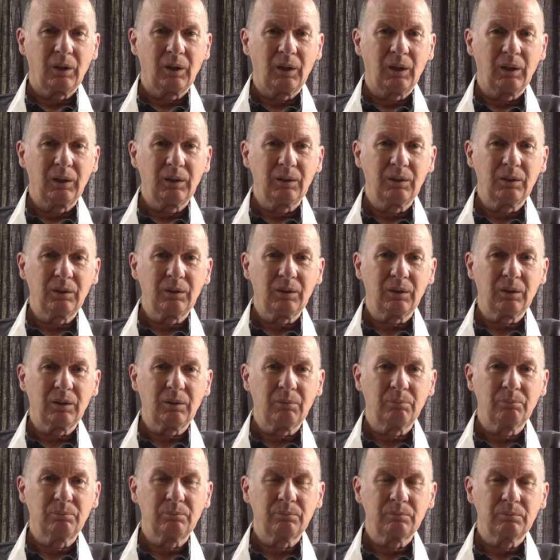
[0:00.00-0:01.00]
And
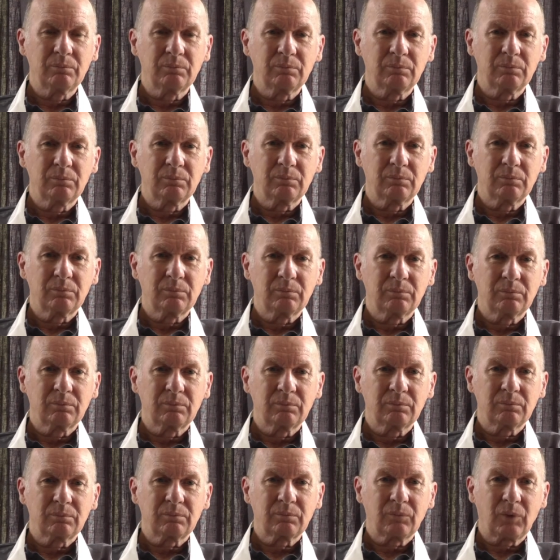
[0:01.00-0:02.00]
uh,
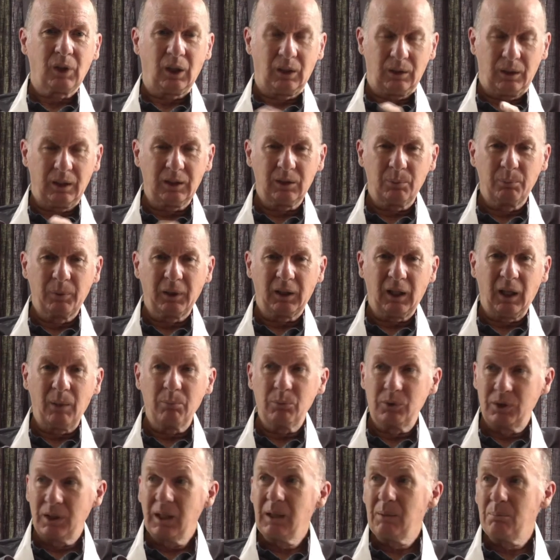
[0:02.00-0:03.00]
that later
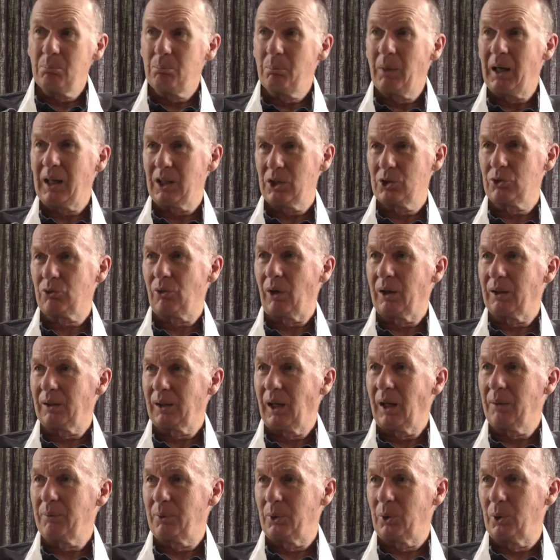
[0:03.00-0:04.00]
became team-based
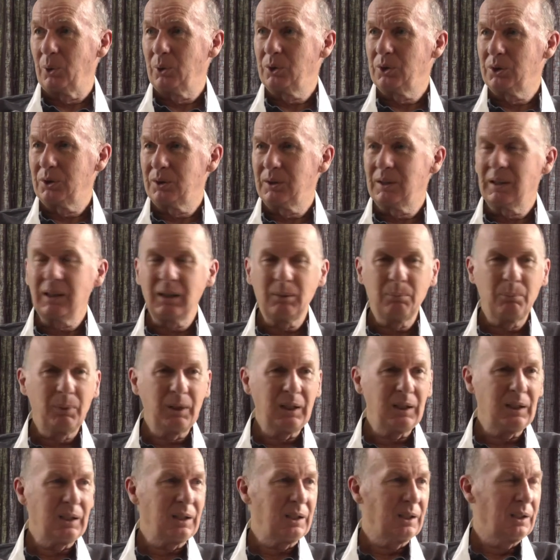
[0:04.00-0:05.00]
right livelihood,
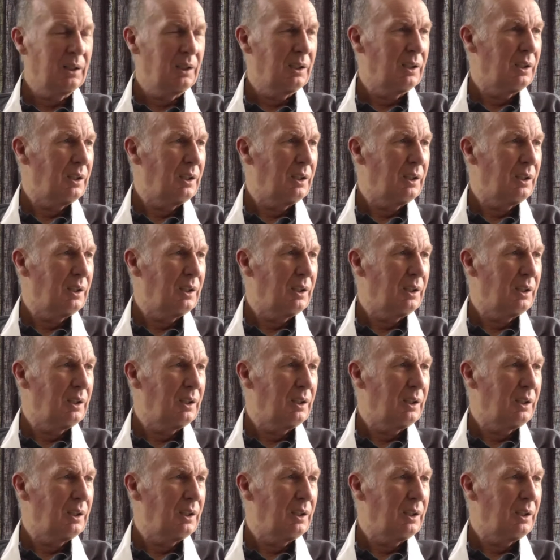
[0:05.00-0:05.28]
TBRL,